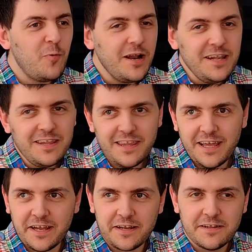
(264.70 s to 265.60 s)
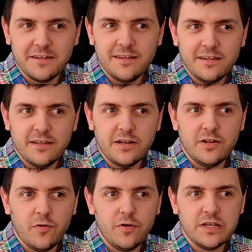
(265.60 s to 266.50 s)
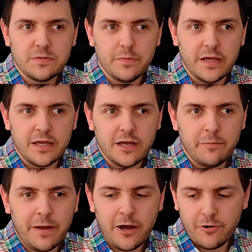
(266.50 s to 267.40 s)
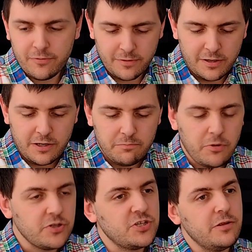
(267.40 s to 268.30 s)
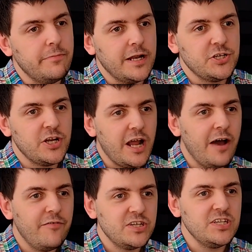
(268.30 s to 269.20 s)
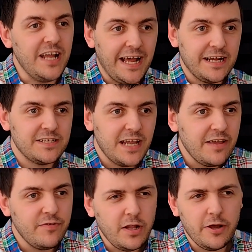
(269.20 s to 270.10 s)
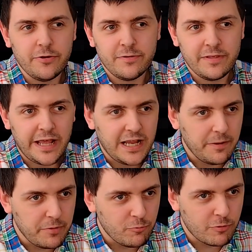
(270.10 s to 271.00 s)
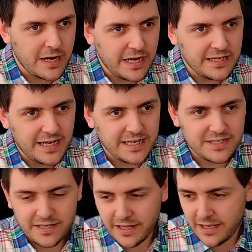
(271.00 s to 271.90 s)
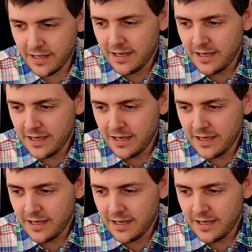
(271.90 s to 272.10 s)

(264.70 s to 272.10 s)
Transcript: One thing that annoys me about Monster Munch and other snacks, even though they can be really tasty,